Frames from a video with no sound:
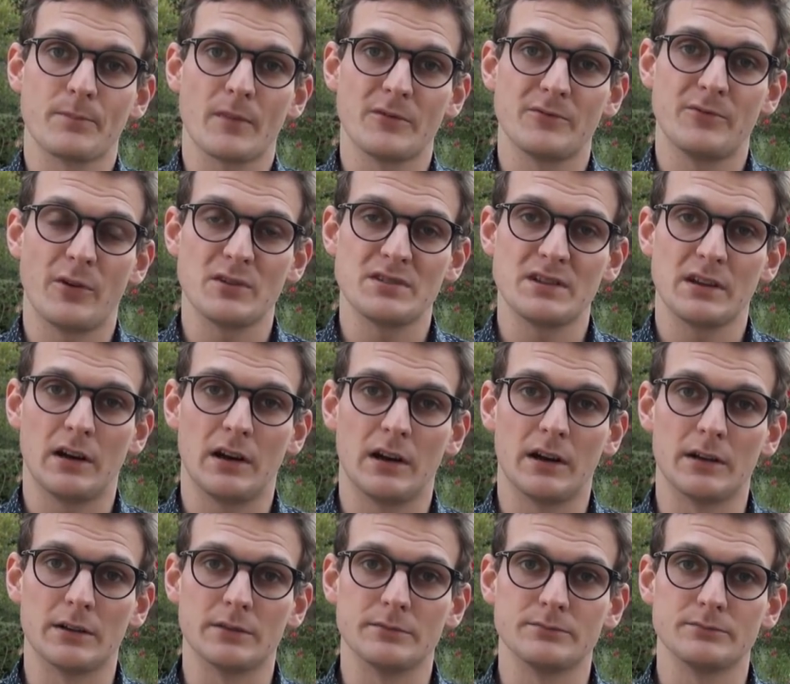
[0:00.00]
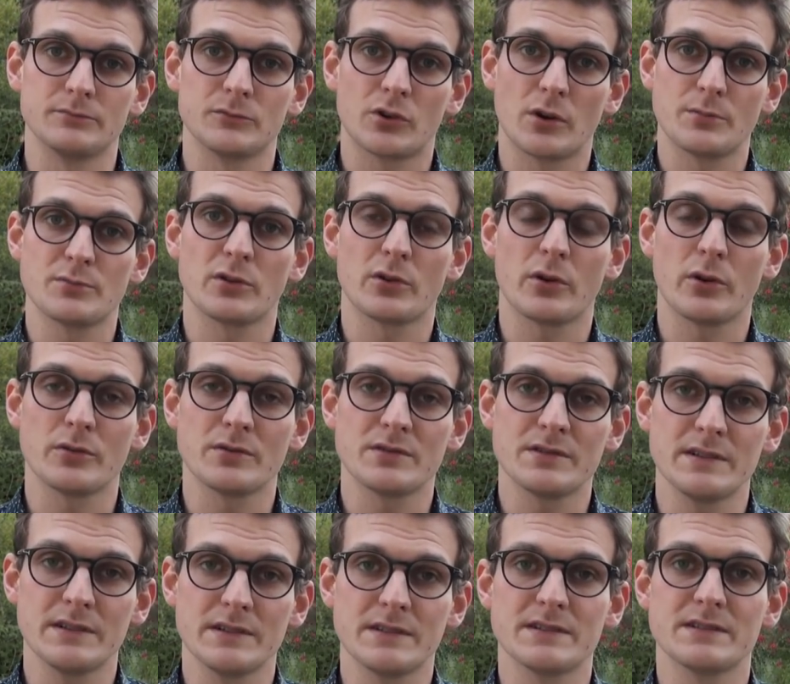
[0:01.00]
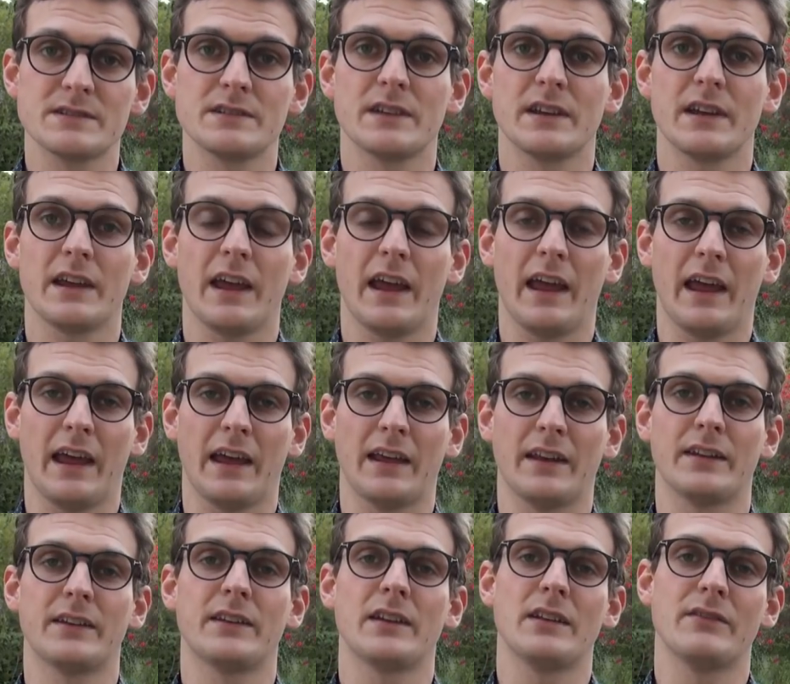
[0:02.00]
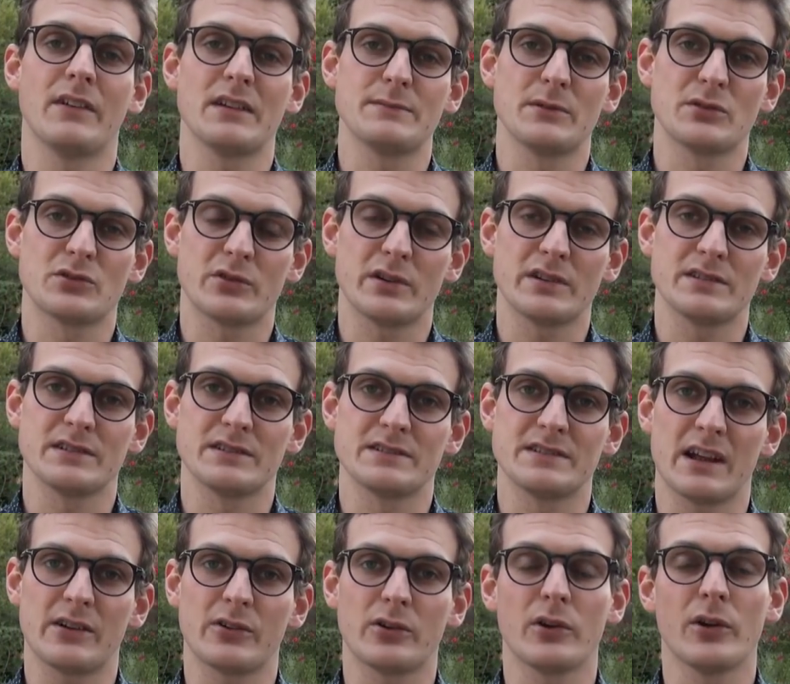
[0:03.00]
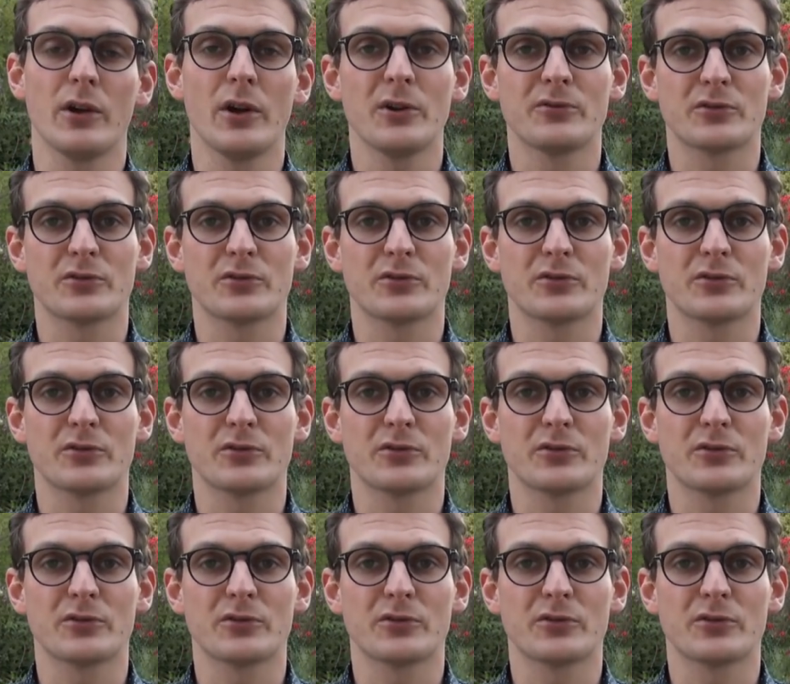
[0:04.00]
focusing on cryptocurrencies and investment tricks, etc.